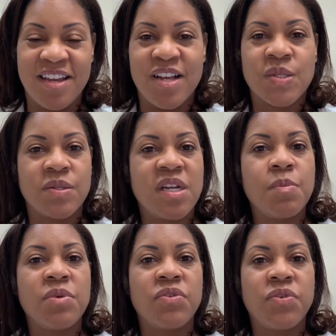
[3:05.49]
So
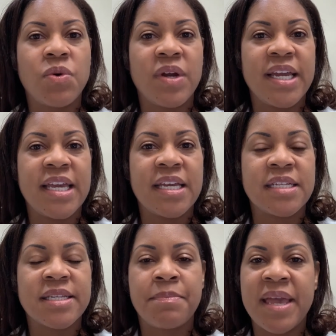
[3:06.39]
number 4
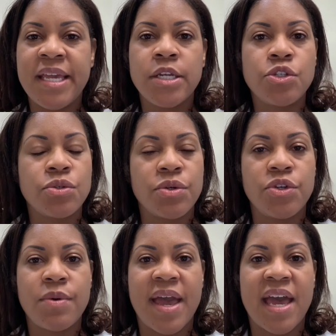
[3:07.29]
is making sure
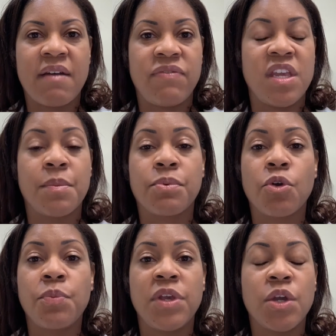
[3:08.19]
you have the
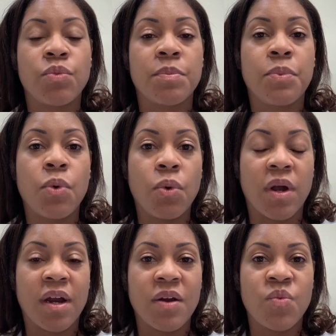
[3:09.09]
appropriate
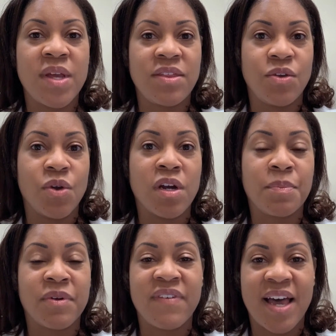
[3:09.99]
rapport with your
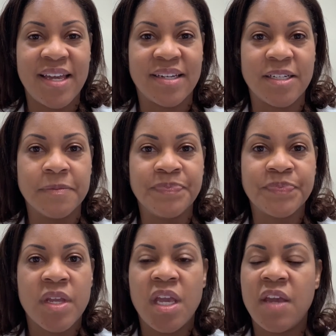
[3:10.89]
provider.
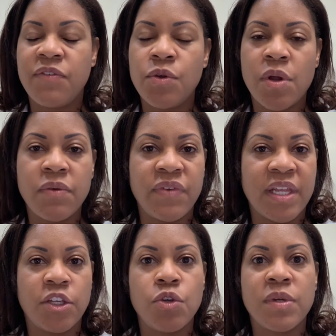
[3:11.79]
If you don't feel
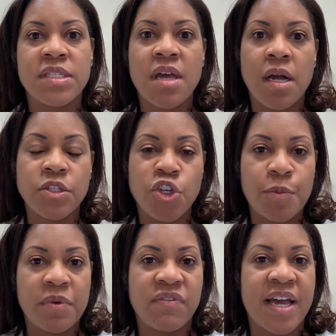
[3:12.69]
like you can talk to your
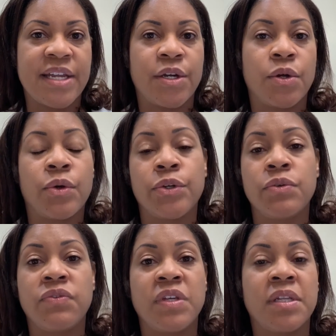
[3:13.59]
provider, or you
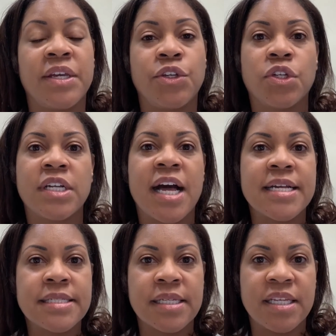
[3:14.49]
feel like you're
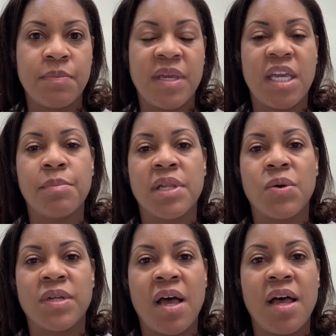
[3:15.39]
constantly being
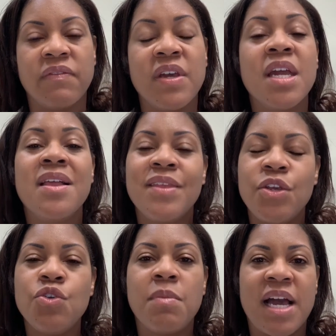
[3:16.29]
blown off, then
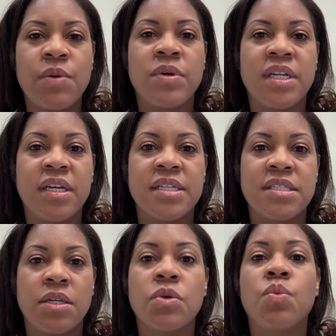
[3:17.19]
you might want to
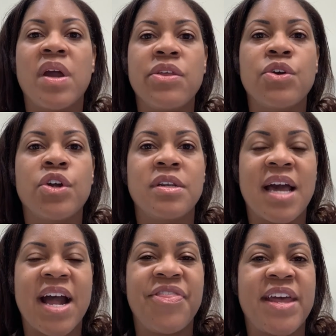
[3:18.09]
consider whether or
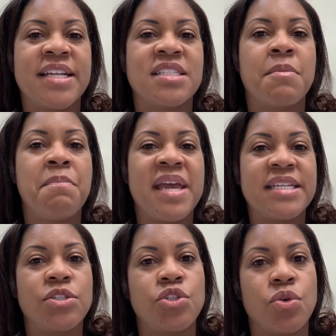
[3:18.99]
not that is the
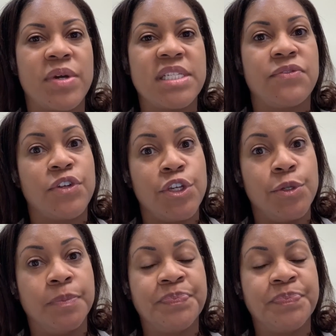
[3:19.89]
best choice for you.